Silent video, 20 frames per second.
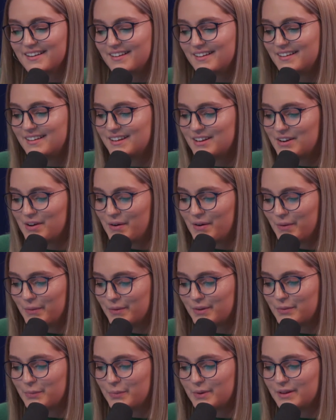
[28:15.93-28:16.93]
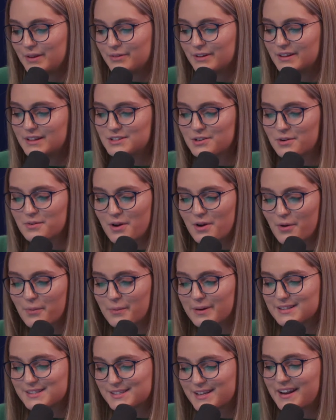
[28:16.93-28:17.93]
you know, we really don't know
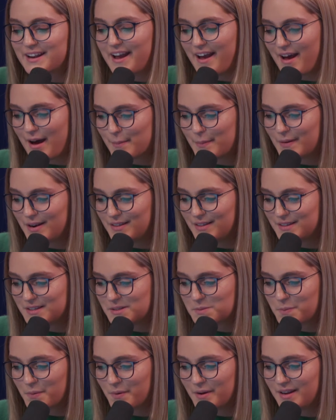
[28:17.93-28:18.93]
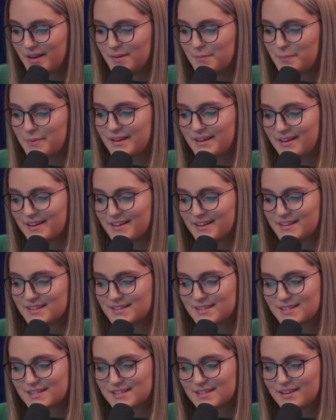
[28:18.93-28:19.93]
what's going to happen at this point
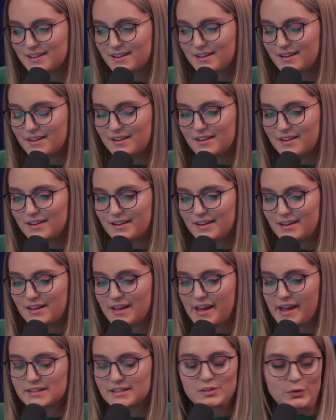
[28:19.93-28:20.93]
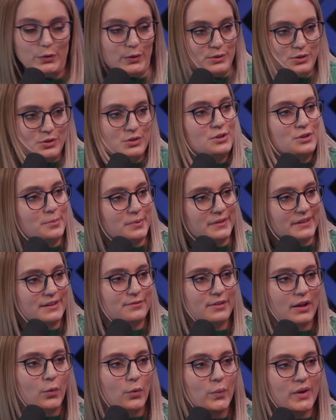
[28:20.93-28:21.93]
because it's who do you believe?
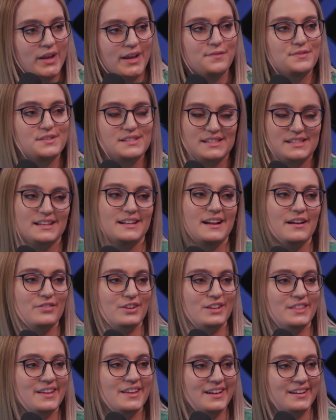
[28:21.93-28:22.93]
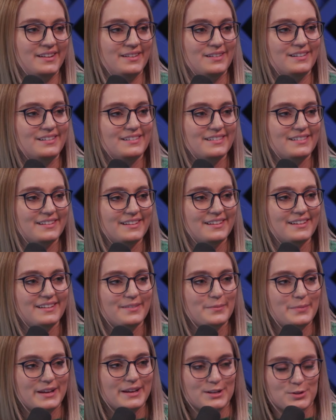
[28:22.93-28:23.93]
Like we've seen everything
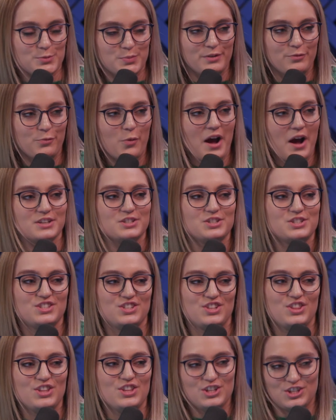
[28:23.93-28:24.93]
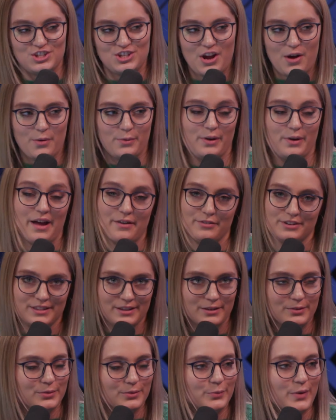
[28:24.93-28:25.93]
because we've watched the show. Well,
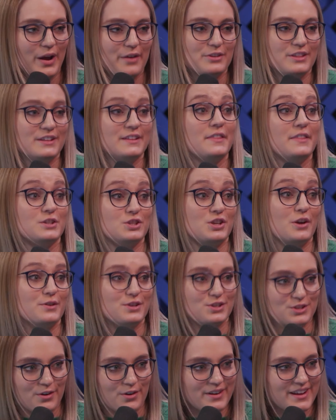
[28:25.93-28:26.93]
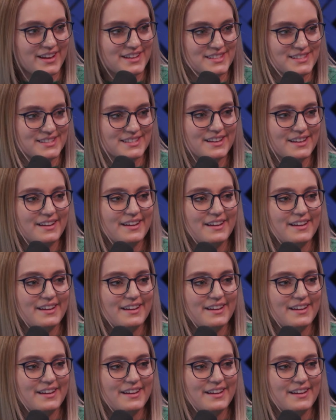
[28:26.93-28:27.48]
everything that the show has shown us. Yeah.